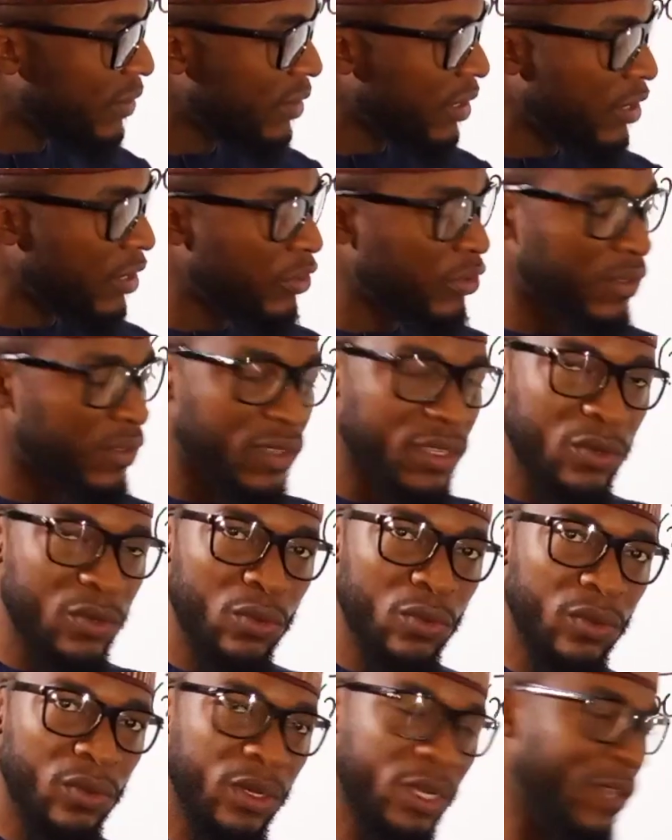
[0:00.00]
this into
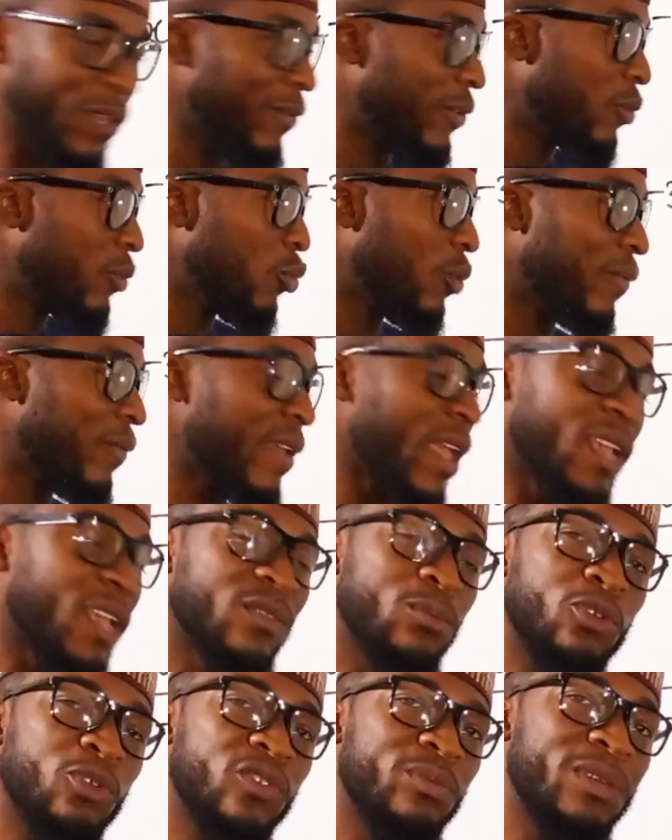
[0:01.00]
0, the value of
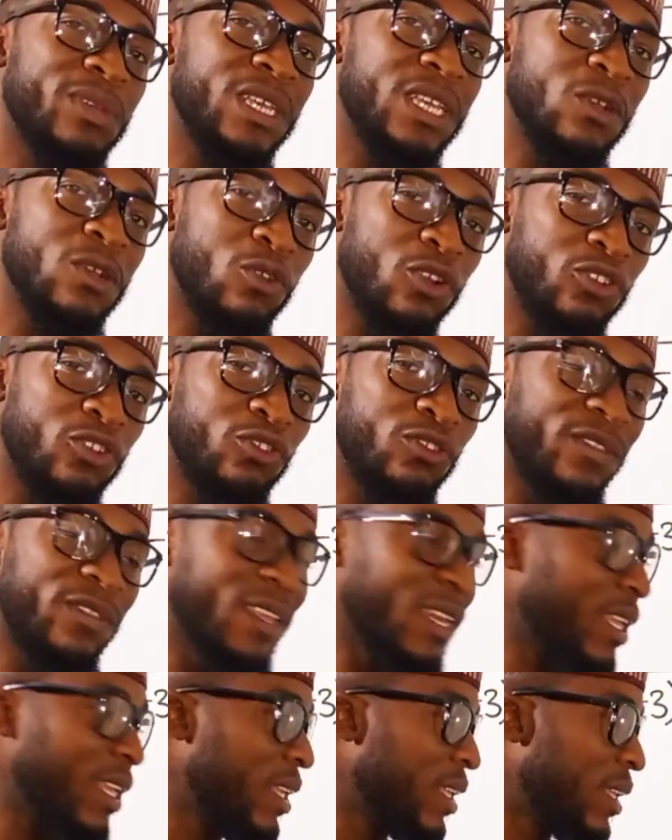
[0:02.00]
x must be equal to
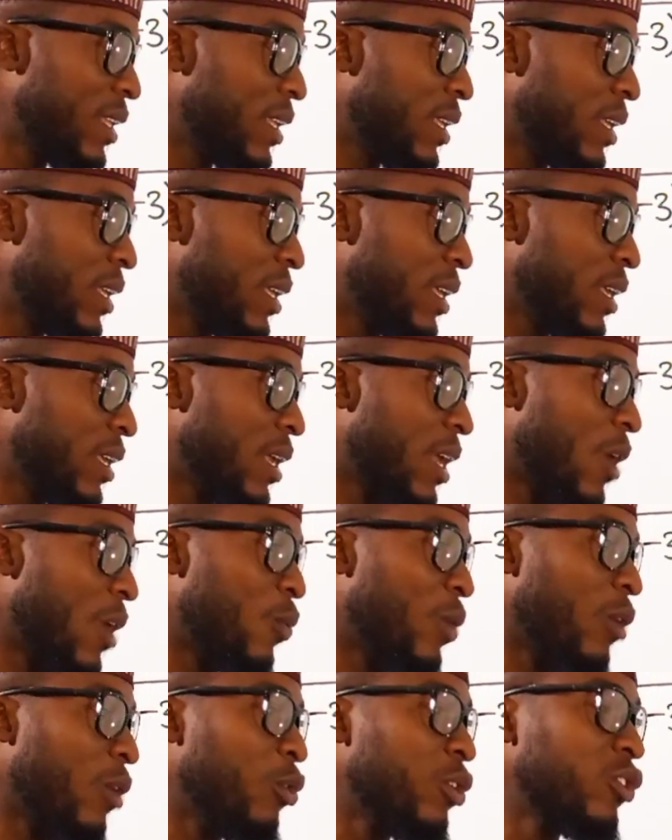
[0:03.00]
3.
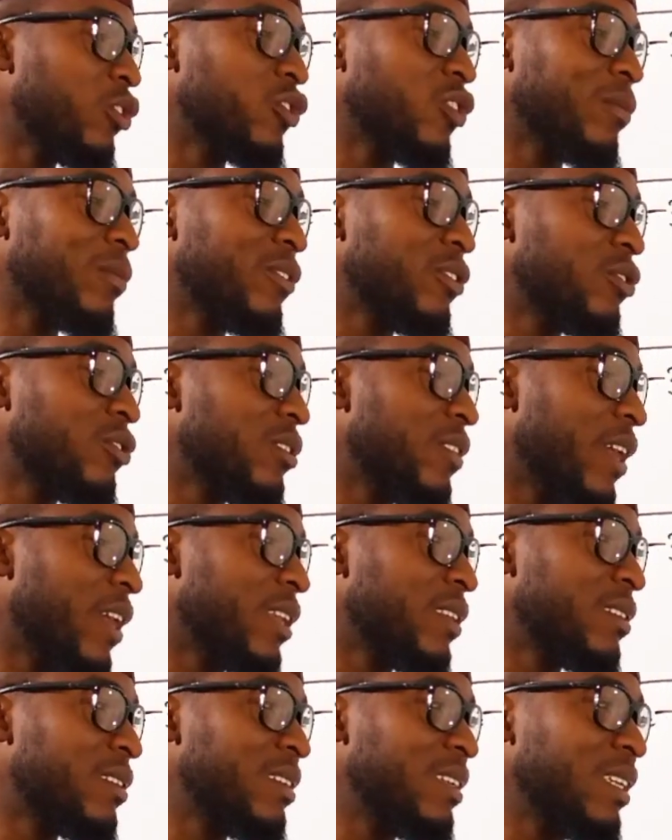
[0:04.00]
And we are going to substitute
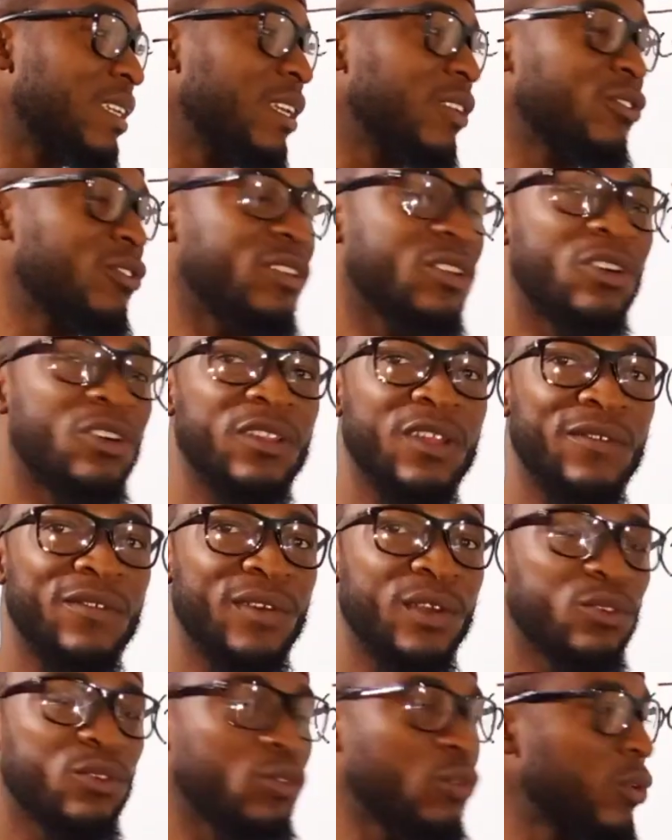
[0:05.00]
that 3 into the other
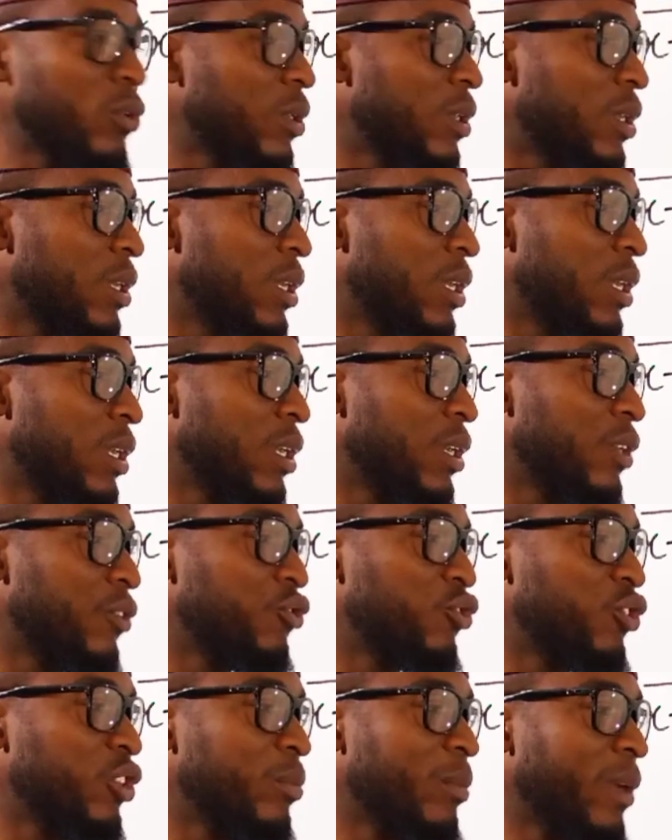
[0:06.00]
factor.
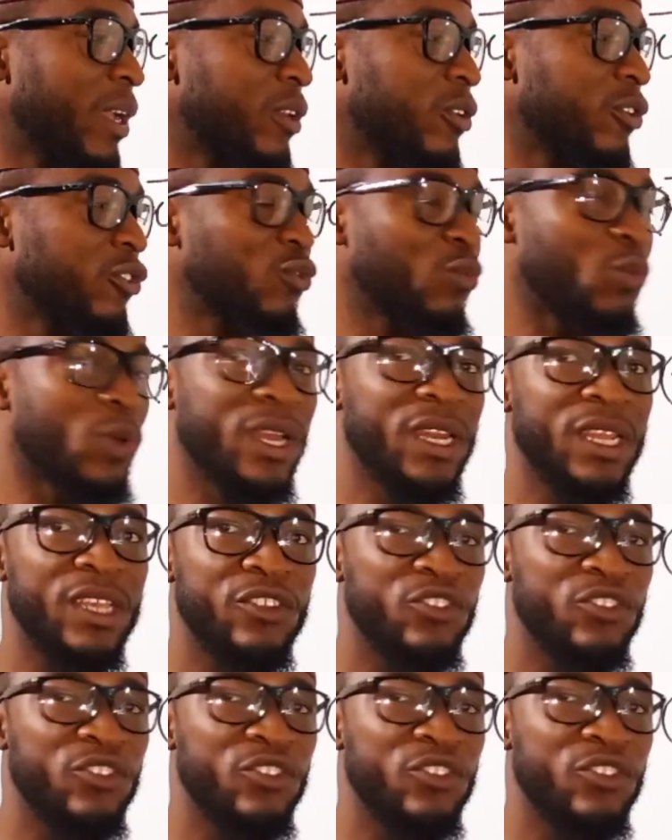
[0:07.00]
3 minus 1